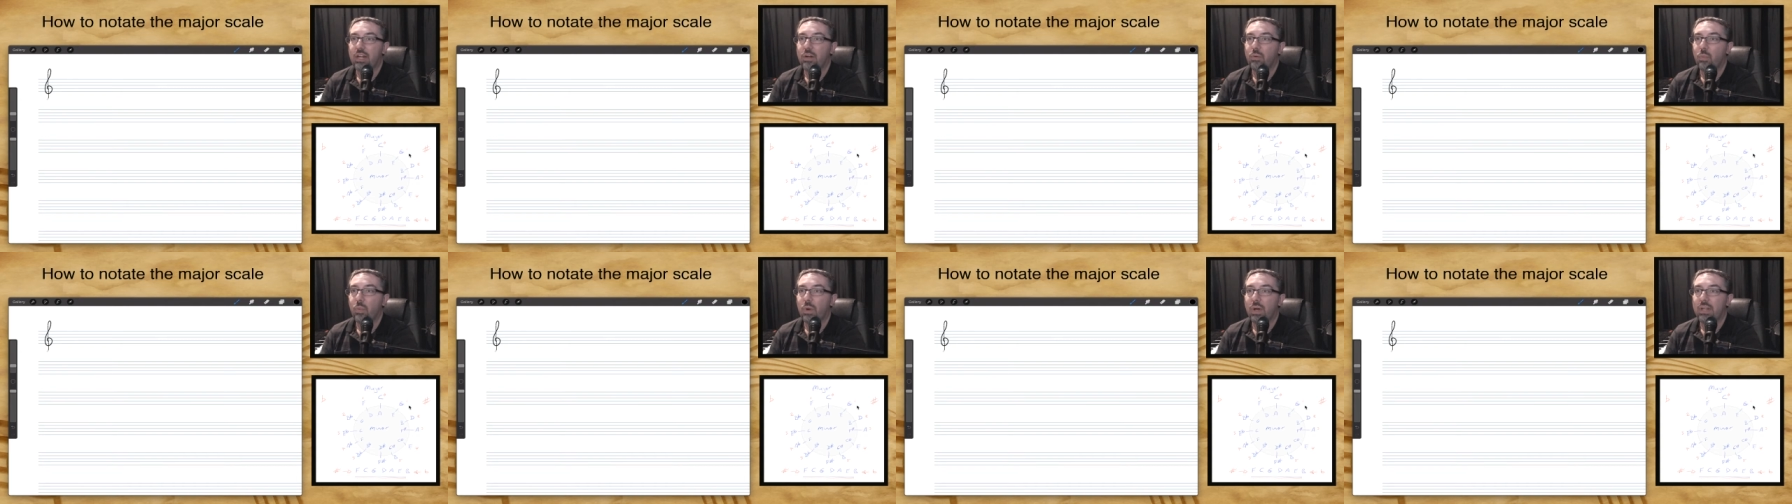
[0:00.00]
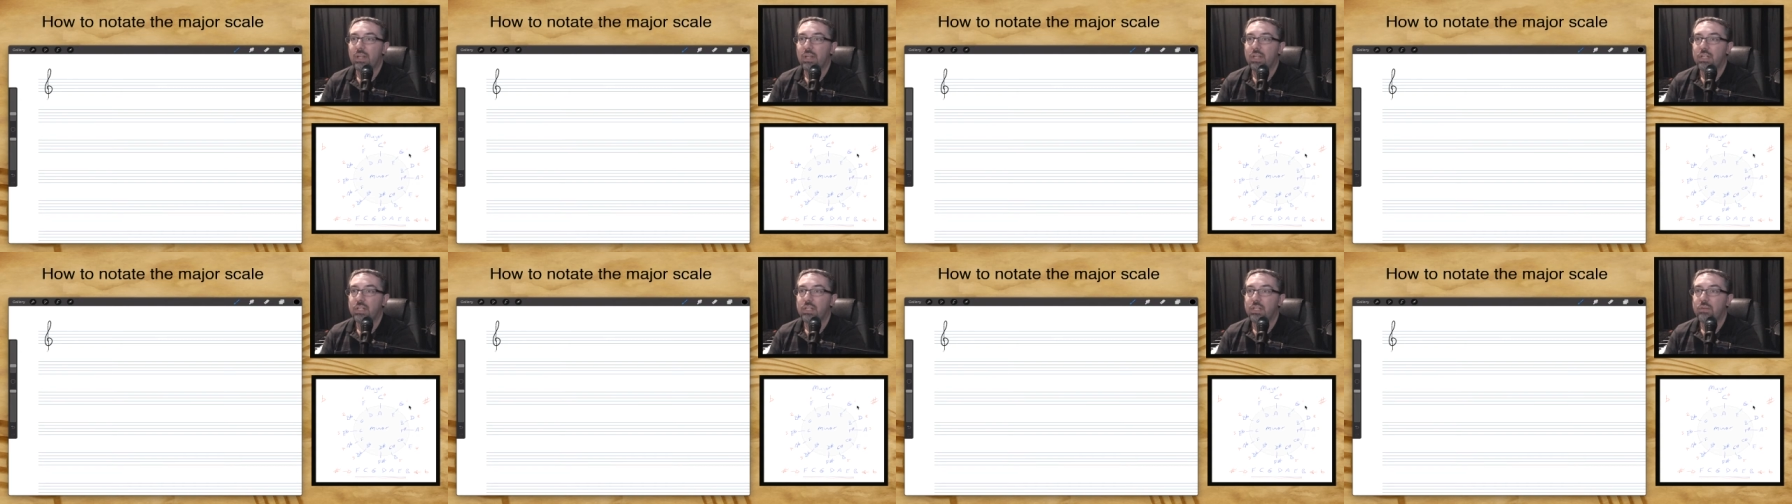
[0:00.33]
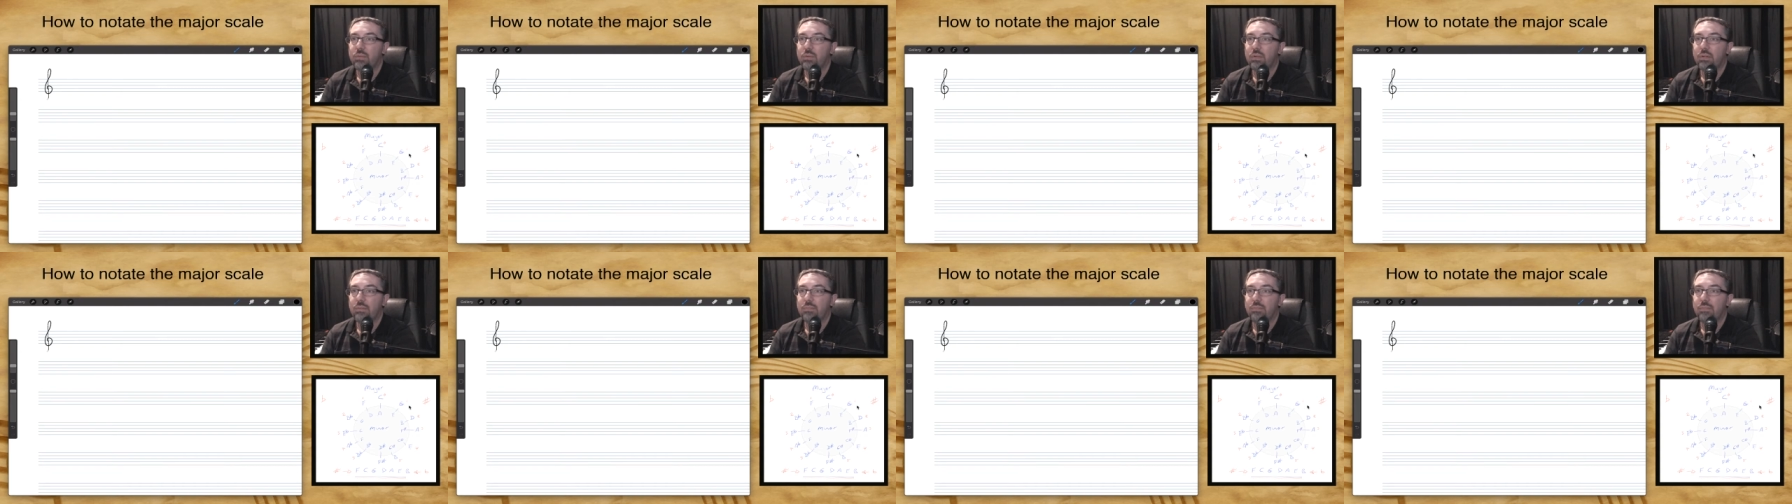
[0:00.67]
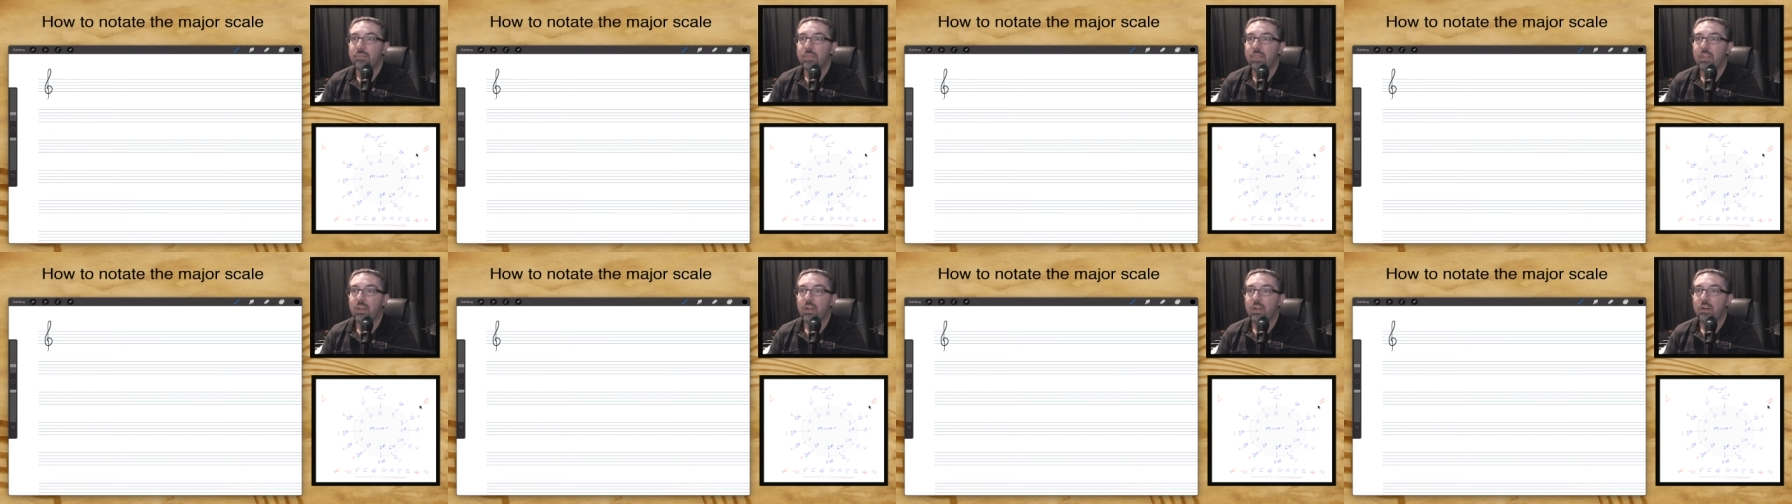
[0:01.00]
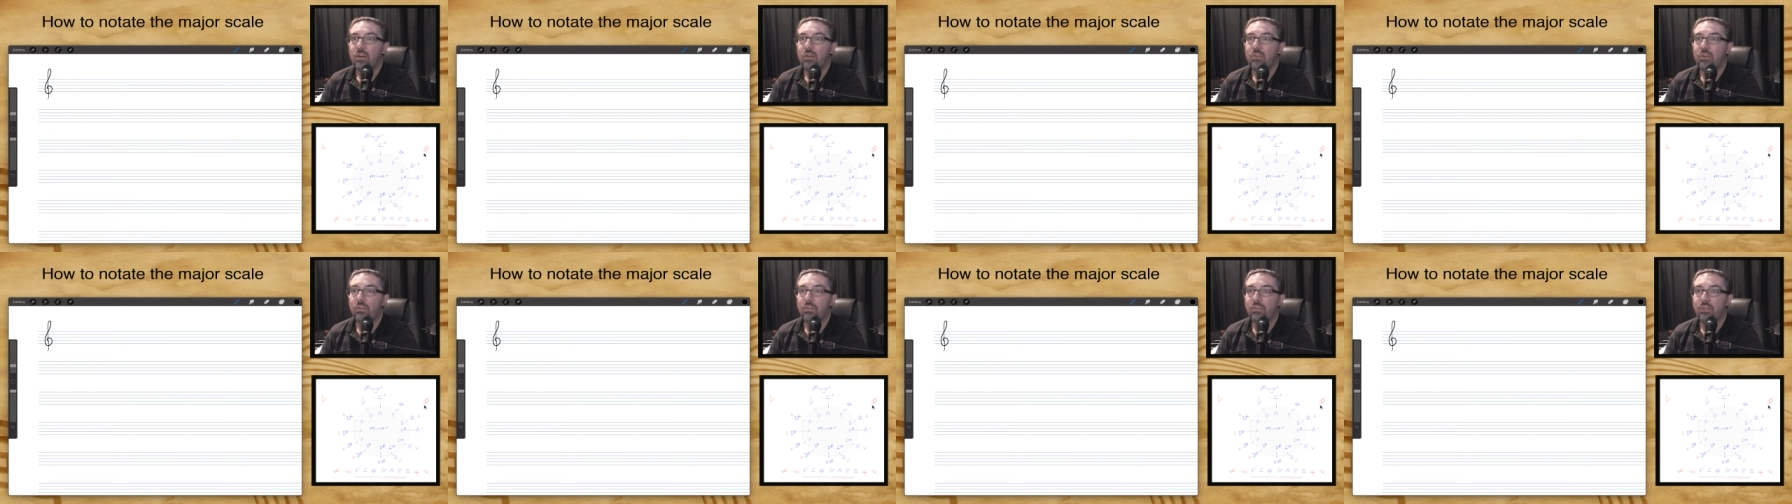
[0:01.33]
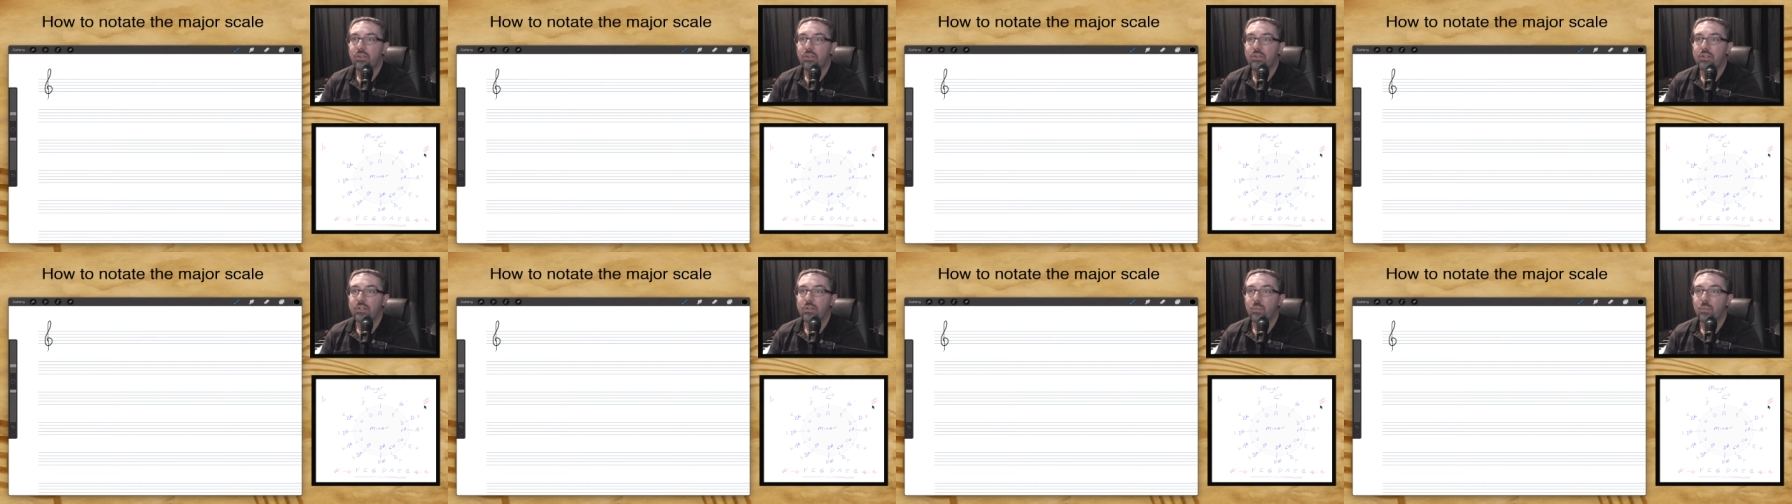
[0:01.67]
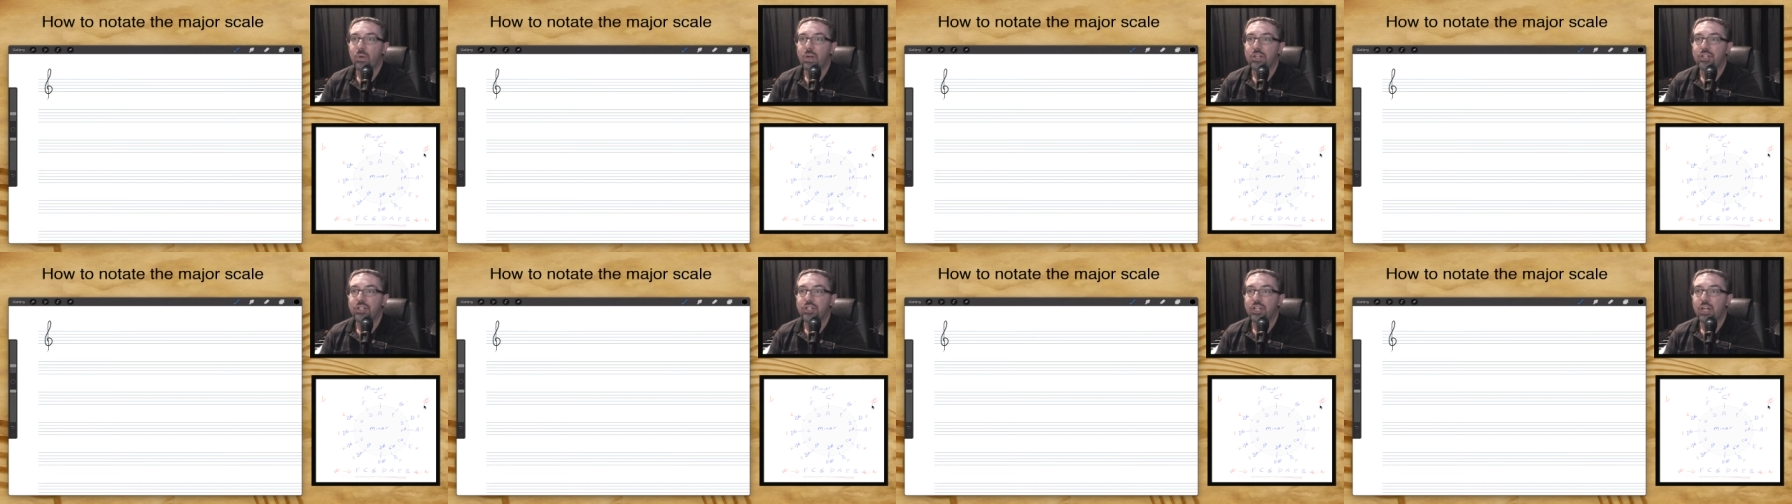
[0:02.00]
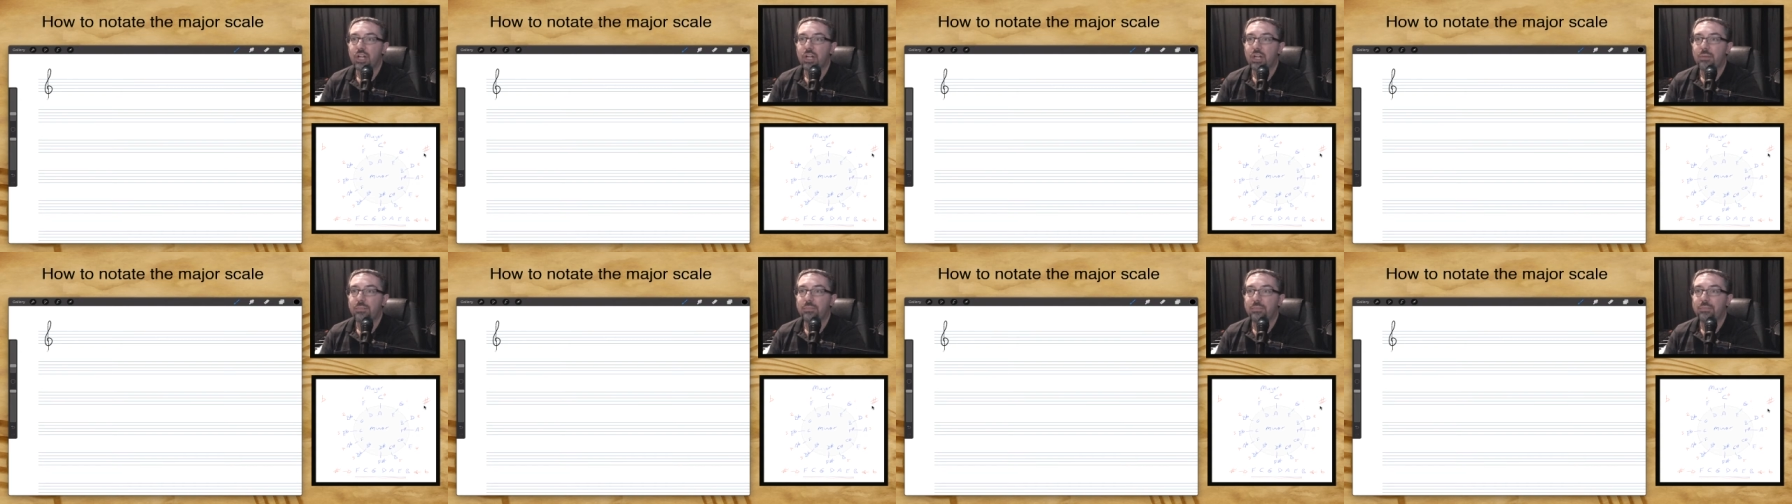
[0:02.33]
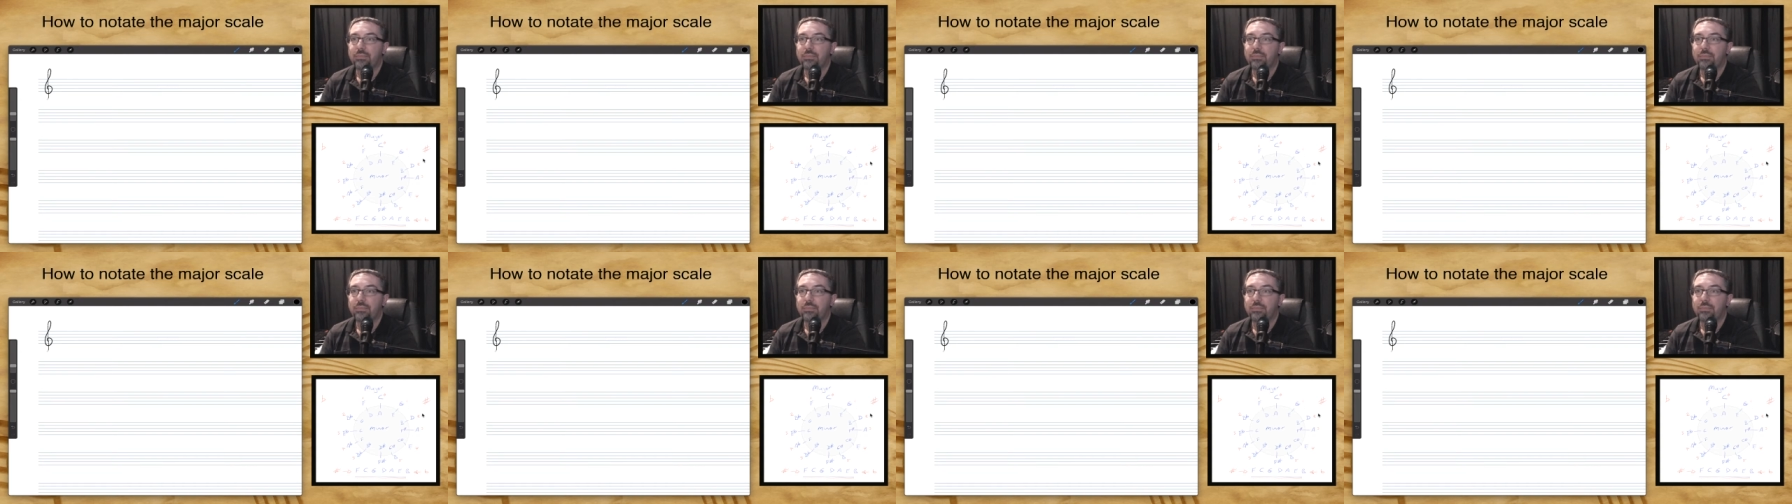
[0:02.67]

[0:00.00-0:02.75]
1 next to it, referring to 1 sharp.